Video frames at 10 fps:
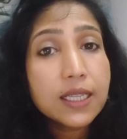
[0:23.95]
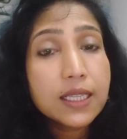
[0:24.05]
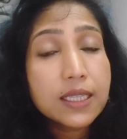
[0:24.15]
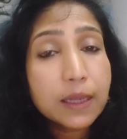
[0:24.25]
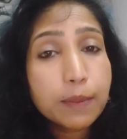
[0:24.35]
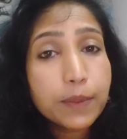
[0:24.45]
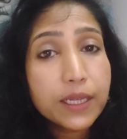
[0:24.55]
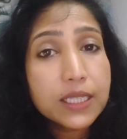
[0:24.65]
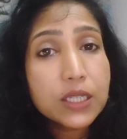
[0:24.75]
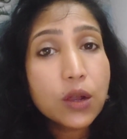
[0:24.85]

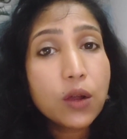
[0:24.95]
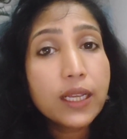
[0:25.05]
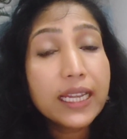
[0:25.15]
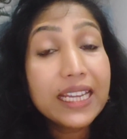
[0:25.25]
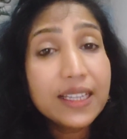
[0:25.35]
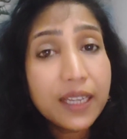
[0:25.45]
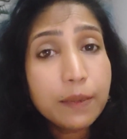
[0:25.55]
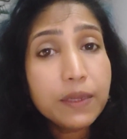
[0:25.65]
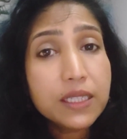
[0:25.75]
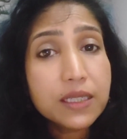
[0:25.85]
suppressed or
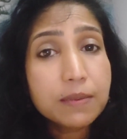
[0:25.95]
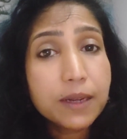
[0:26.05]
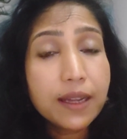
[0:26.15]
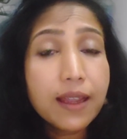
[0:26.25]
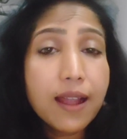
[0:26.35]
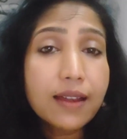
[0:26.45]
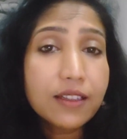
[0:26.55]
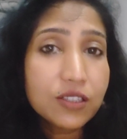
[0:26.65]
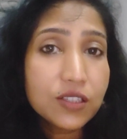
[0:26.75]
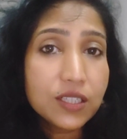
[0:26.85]
inhibited by
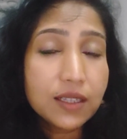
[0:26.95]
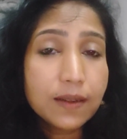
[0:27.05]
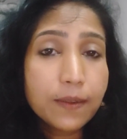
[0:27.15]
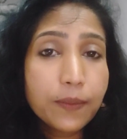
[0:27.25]
another gene.